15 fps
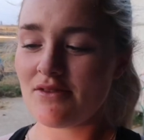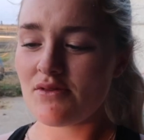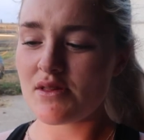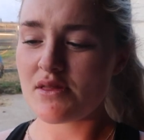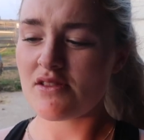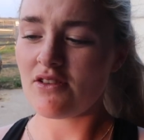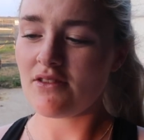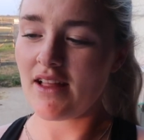
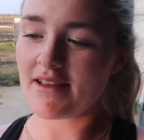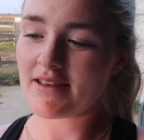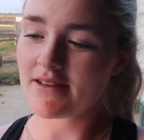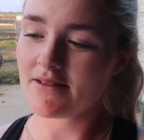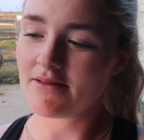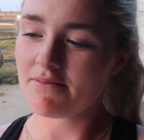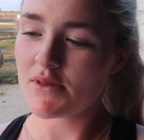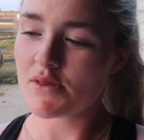It's like
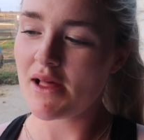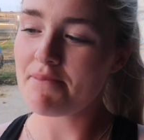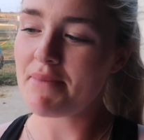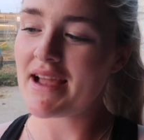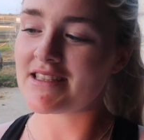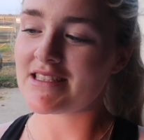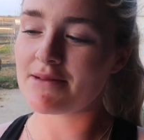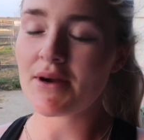
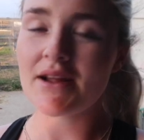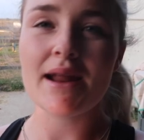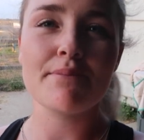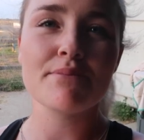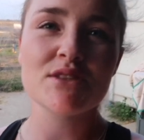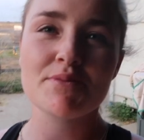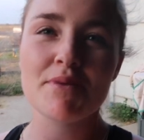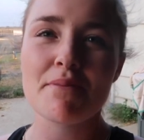painting by
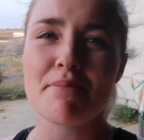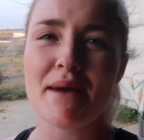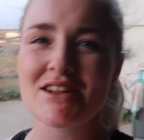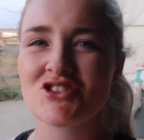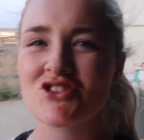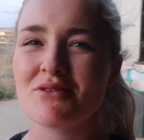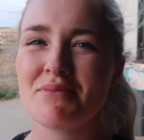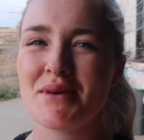numbers, but
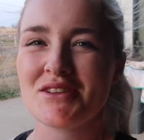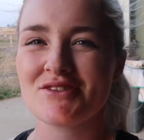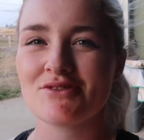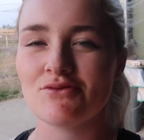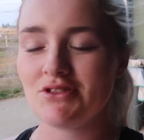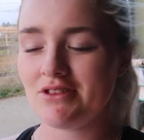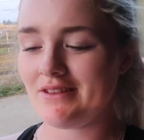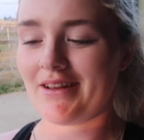match the
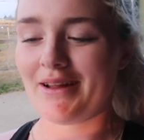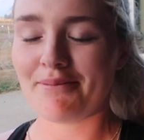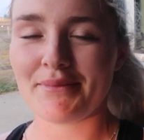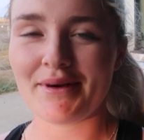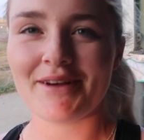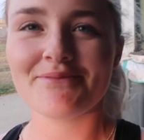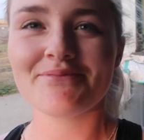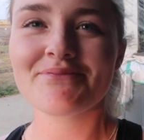muscle to the
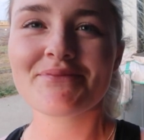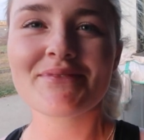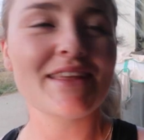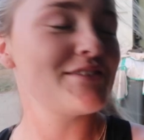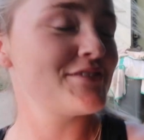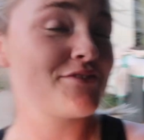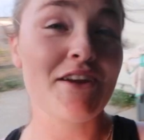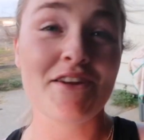number.
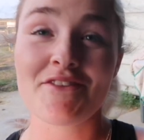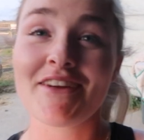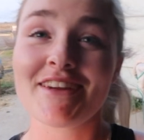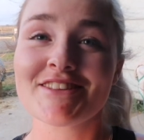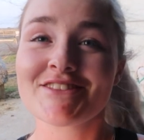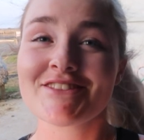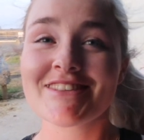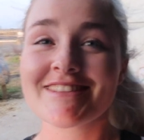It was very, very
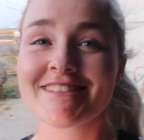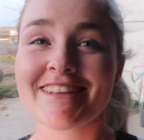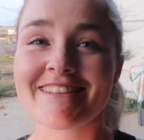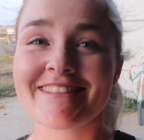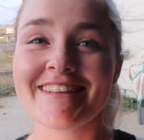interesting.